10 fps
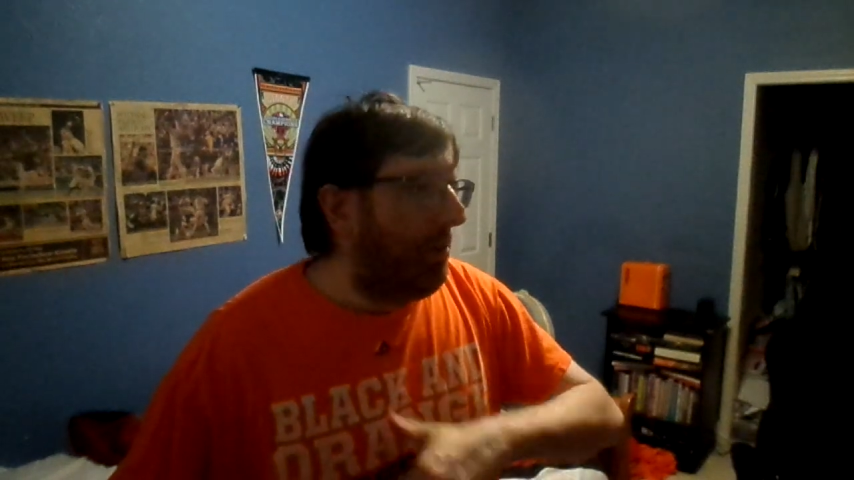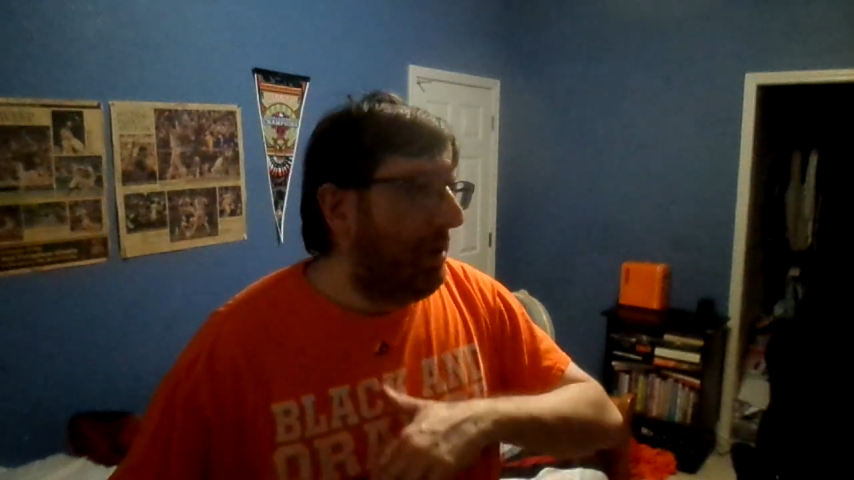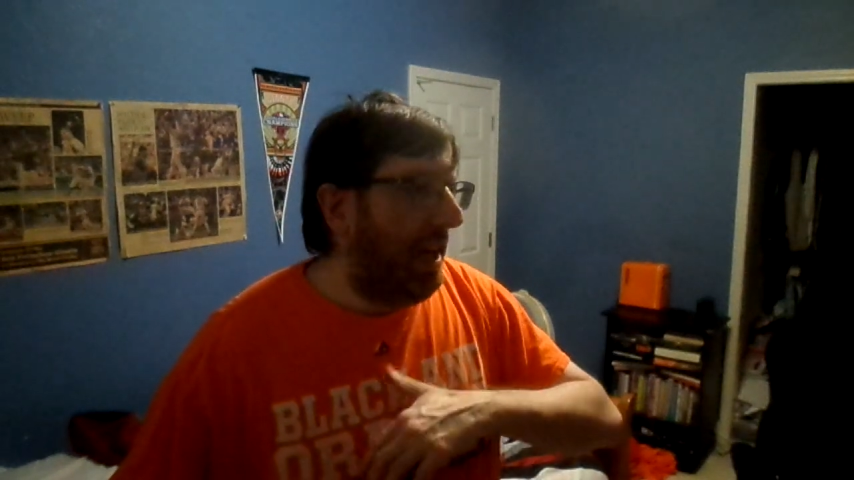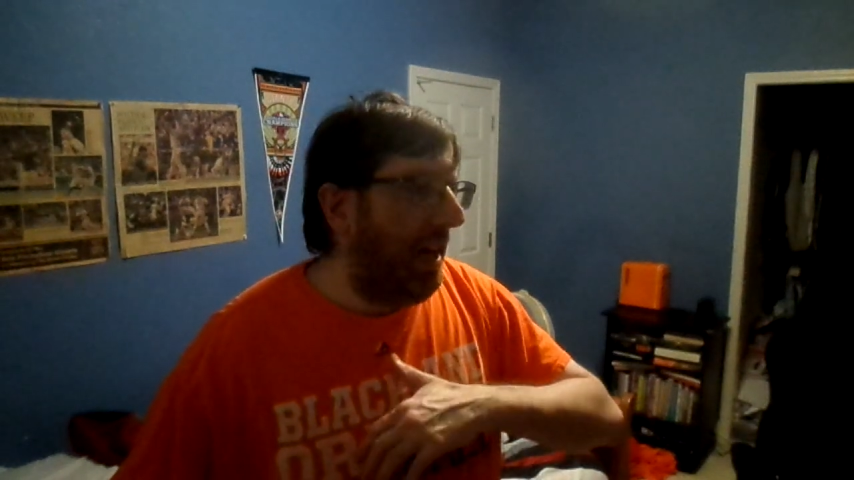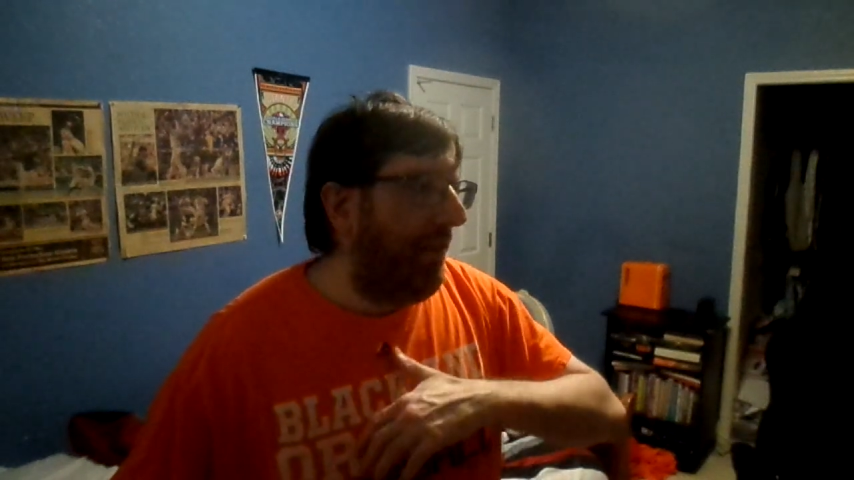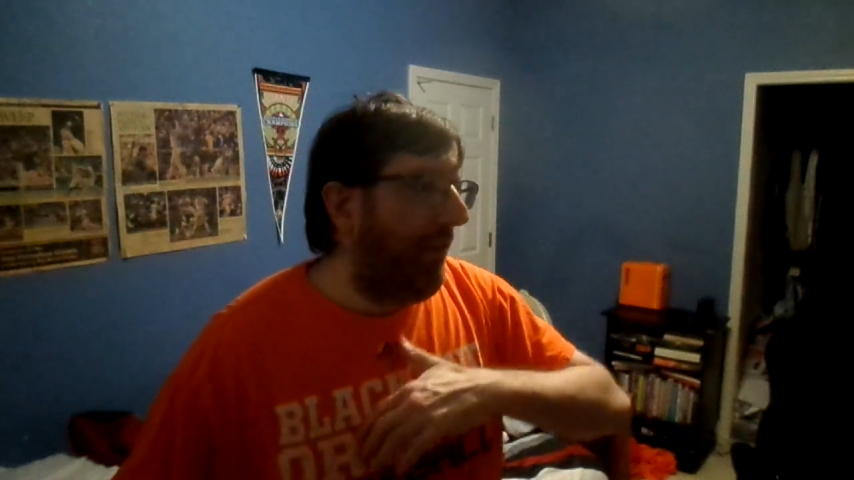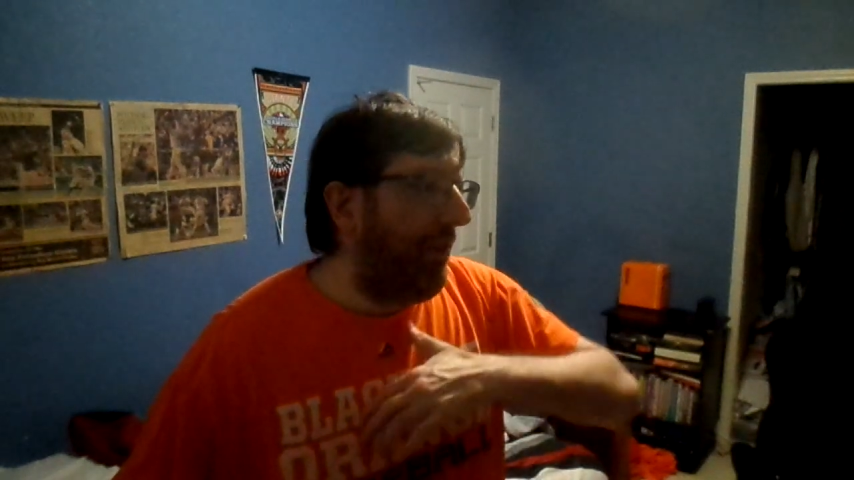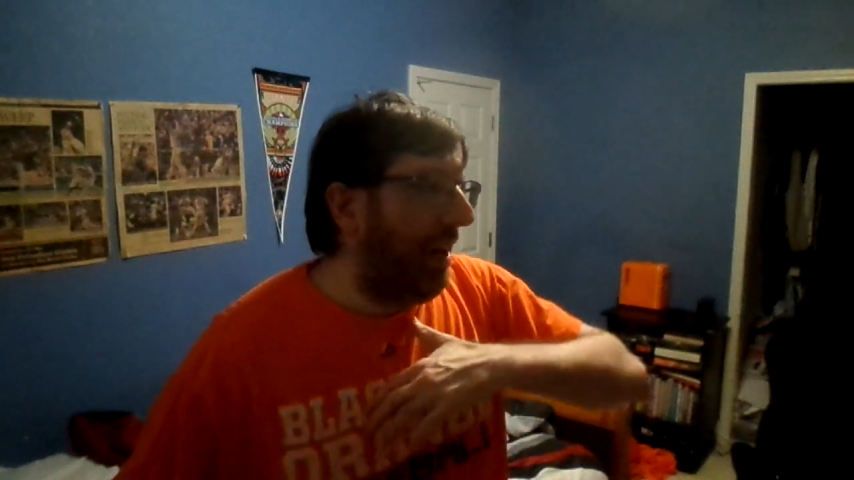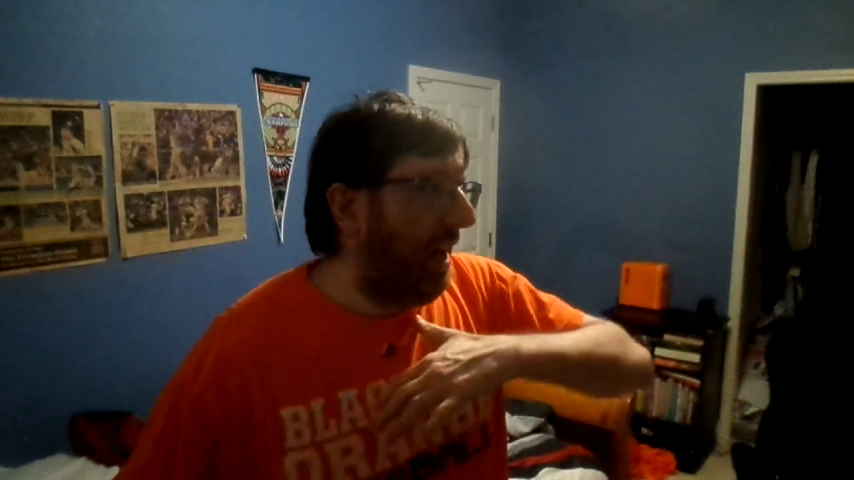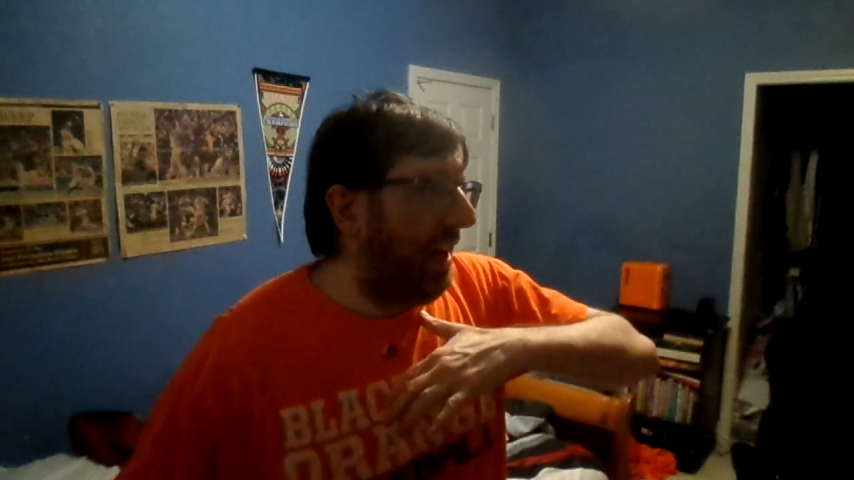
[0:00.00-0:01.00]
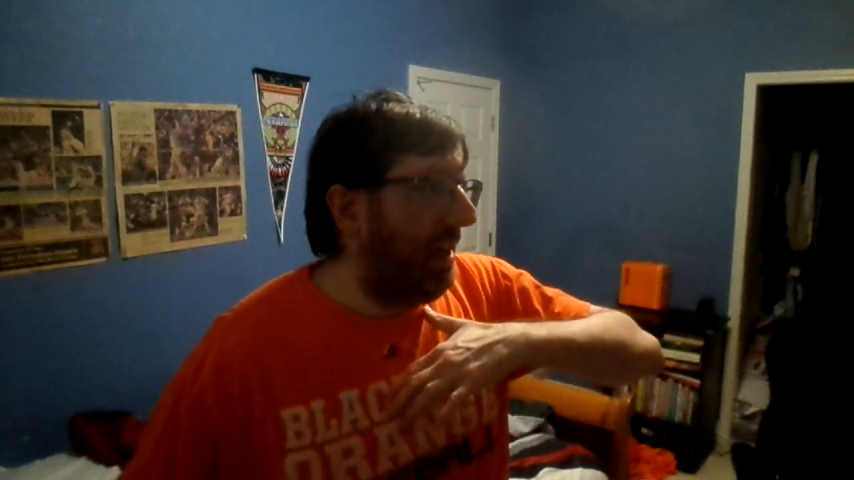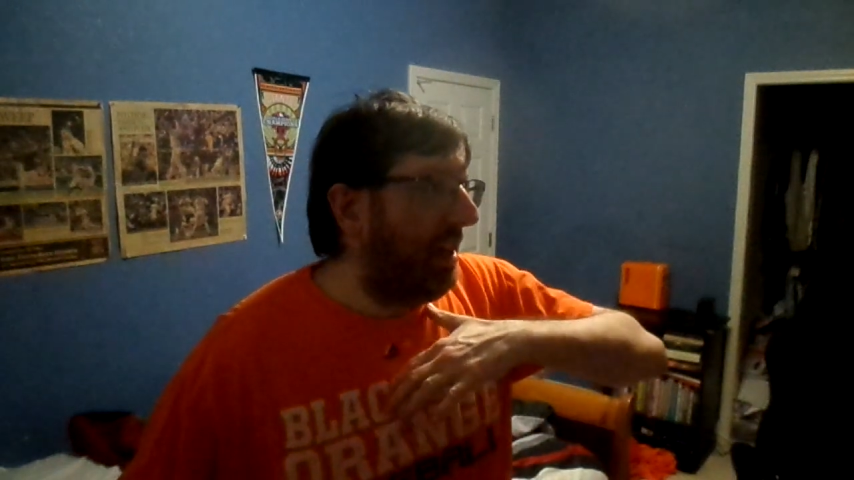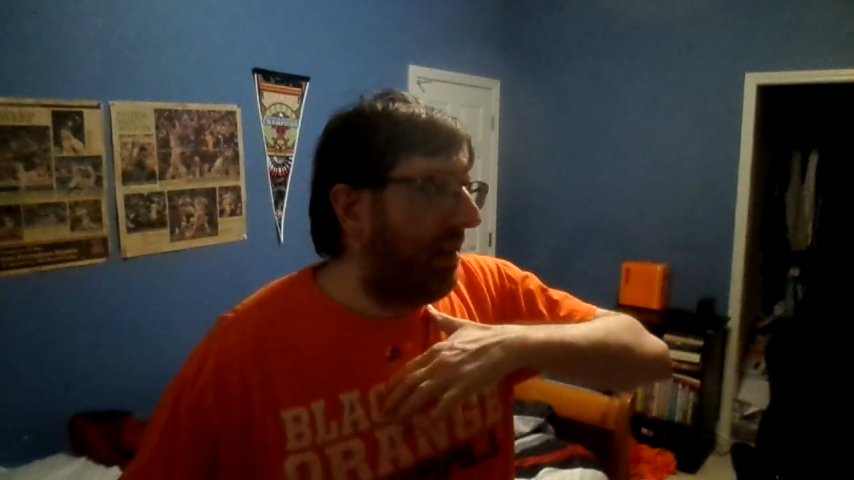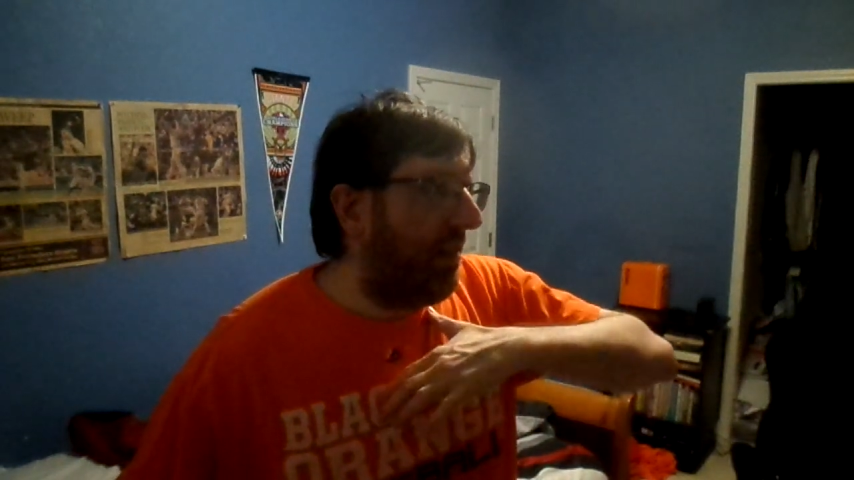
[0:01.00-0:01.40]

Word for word: We have uh,